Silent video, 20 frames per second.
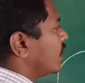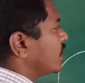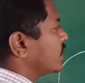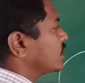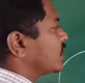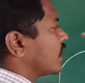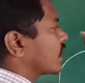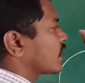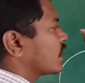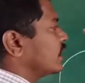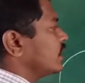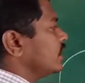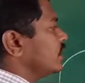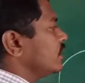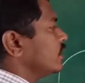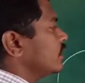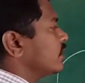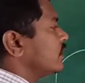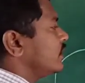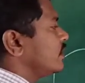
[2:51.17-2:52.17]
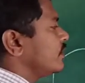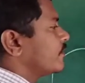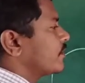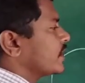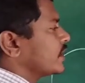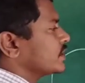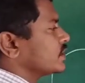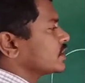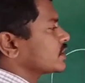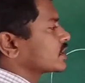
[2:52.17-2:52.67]
exactly
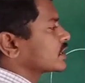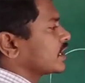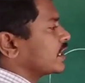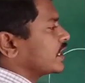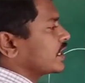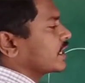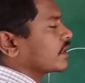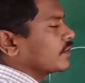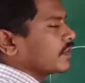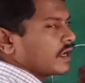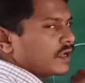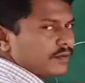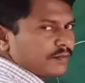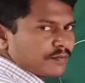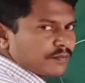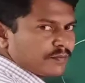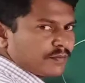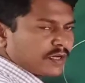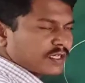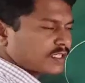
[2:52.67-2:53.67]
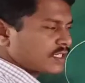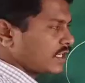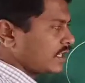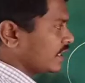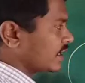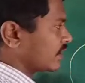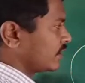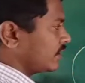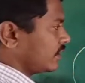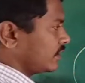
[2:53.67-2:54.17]
depressions created by first
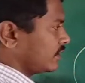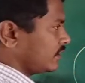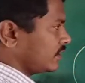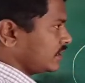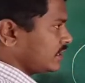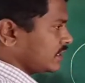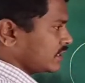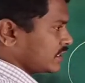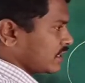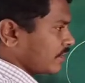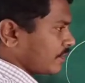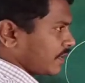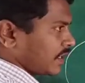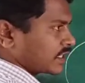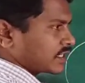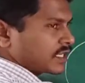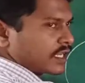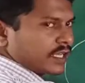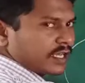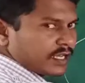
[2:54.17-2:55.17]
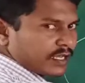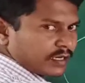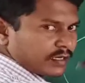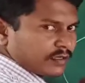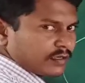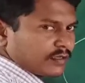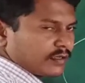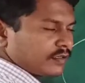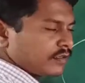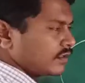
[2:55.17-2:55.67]
layer. This is the first layer,
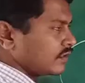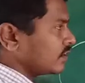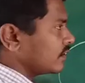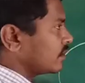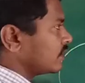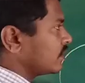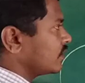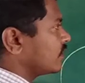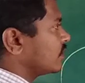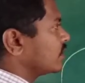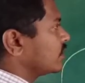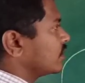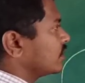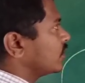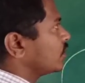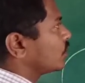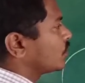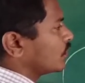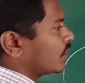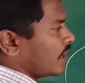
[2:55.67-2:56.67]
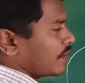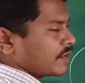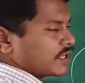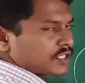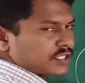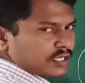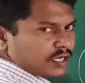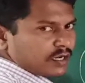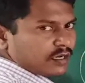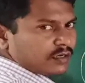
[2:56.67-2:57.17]

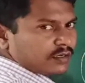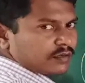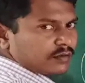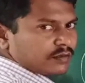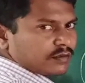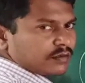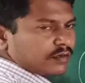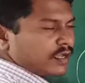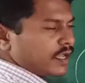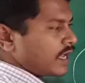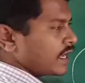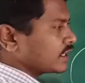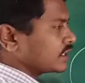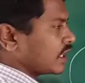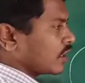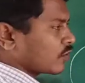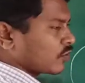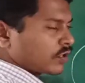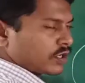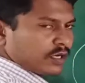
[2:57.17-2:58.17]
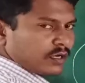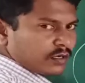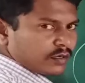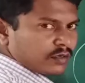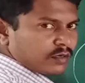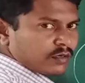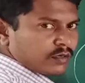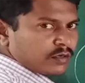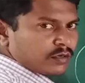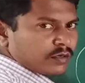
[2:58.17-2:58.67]
two-dimensional hexagonal
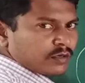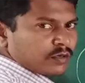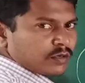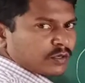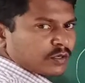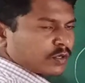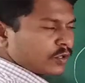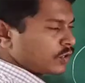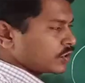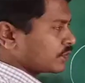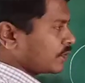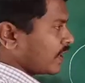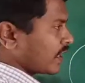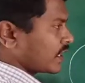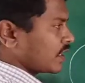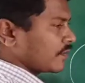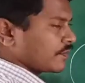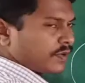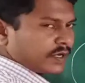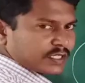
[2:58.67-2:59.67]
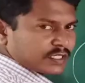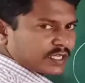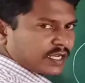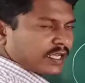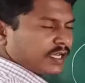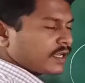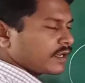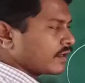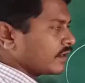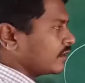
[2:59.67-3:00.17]
close packing first
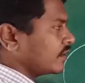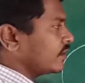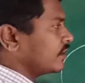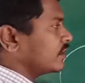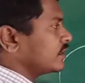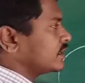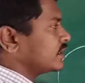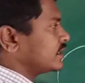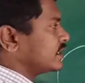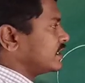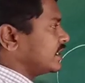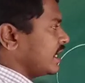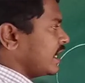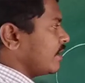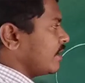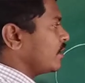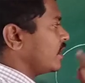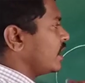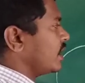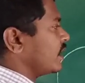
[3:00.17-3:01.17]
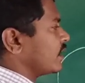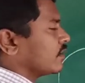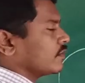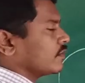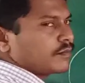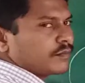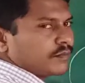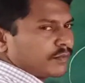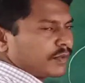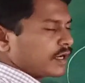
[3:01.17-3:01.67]
layer. Same layer,
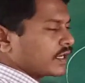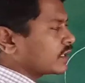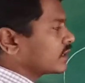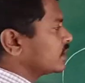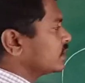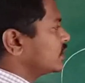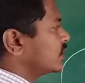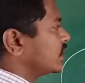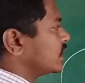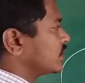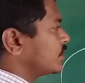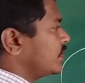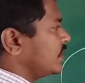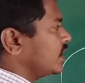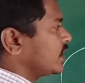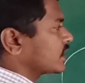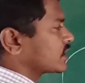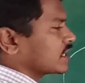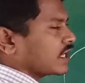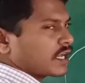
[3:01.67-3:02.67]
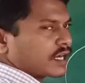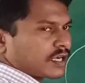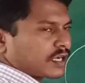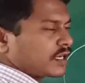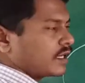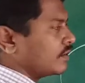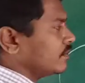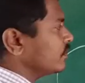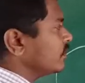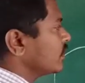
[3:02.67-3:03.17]
but the spheres are
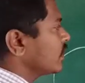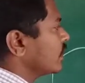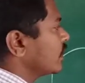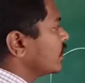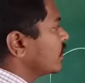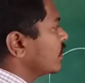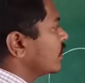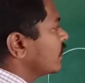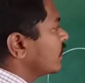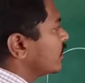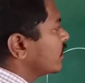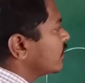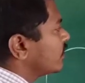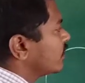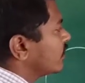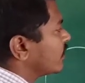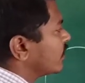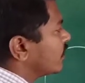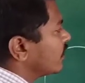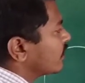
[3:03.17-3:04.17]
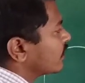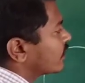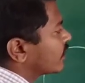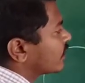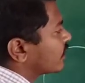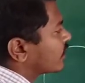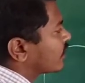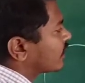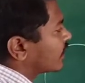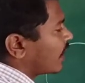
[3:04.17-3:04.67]
come,
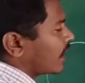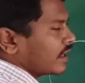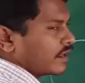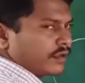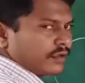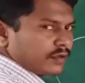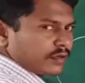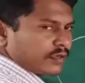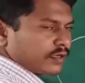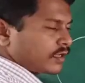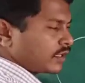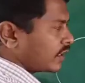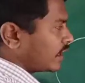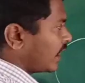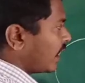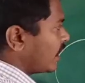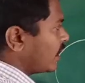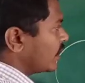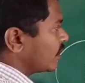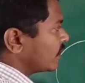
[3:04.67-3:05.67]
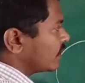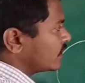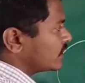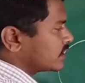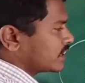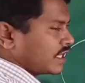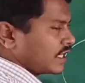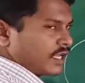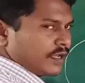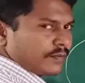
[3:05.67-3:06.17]
the triangle
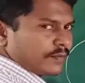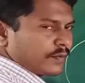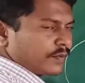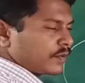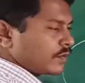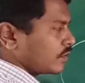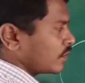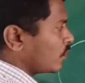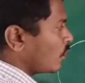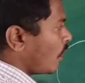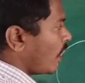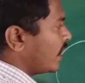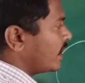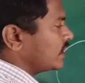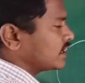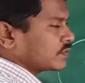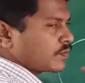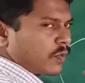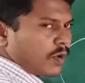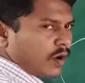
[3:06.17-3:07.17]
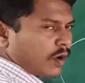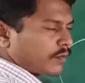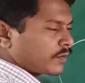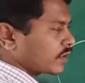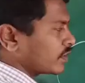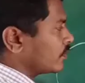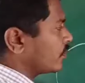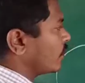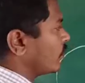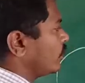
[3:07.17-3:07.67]
shape void is
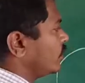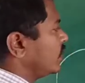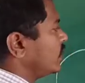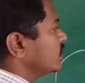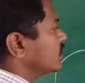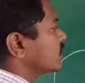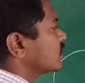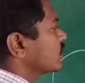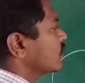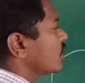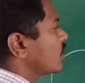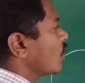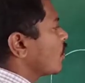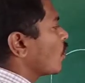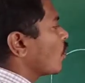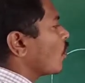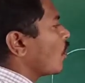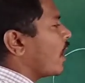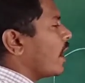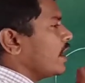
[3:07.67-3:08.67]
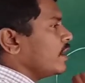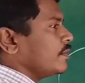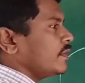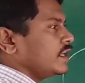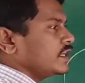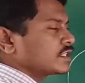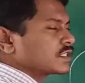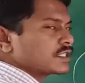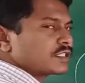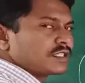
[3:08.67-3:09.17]
formed. Means void
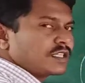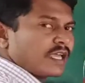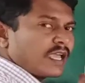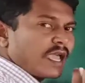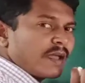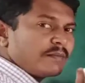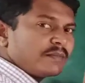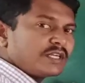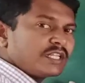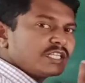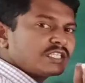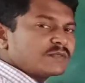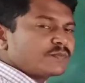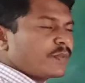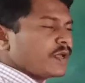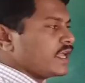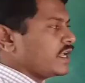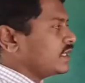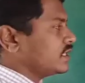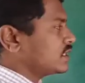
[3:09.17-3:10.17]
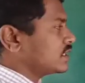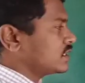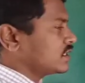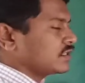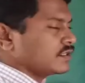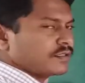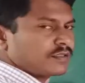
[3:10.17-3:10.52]
means the empty space